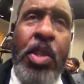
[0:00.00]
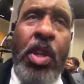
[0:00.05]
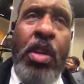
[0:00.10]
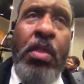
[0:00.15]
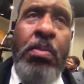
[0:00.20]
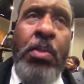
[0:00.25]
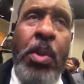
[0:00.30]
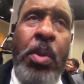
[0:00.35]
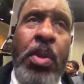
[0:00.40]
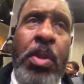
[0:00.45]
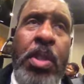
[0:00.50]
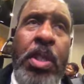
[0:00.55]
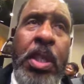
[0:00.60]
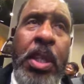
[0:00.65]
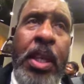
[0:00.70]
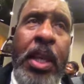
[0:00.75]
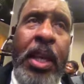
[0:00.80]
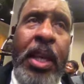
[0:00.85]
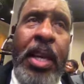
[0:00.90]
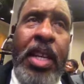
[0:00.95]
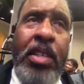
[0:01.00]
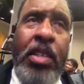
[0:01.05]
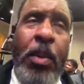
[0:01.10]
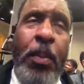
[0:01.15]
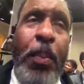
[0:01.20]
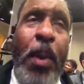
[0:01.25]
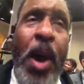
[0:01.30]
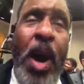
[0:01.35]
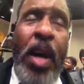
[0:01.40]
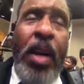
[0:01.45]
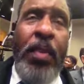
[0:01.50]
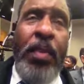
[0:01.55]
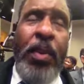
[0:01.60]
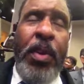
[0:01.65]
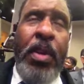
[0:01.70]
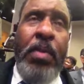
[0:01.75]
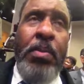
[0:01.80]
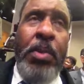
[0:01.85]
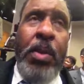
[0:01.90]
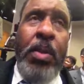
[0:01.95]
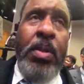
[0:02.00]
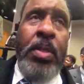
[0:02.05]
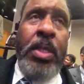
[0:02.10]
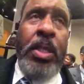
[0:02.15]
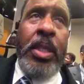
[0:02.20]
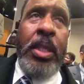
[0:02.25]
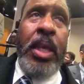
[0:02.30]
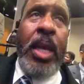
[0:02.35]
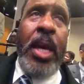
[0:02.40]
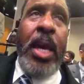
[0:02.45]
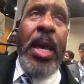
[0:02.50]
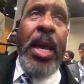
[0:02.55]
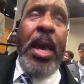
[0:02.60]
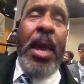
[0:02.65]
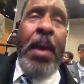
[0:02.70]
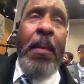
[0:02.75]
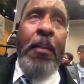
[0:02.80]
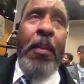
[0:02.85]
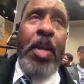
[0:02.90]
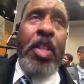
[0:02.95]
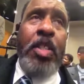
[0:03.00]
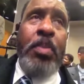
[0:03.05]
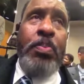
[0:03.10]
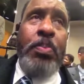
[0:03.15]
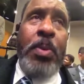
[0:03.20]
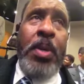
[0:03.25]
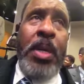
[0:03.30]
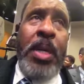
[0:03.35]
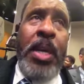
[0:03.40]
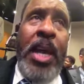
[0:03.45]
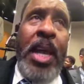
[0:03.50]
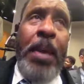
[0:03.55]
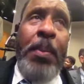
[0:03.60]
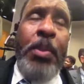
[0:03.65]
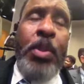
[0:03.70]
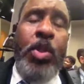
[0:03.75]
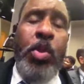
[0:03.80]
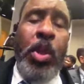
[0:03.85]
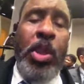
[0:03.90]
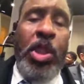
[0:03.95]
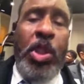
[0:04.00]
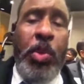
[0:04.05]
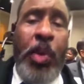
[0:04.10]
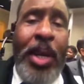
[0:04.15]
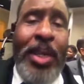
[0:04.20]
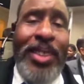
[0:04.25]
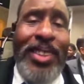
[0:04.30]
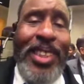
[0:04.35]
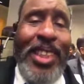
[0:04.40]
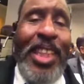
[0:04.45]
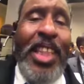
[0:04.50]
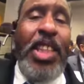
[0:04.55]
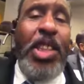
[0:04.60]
the community is a part of the community and must be able to address the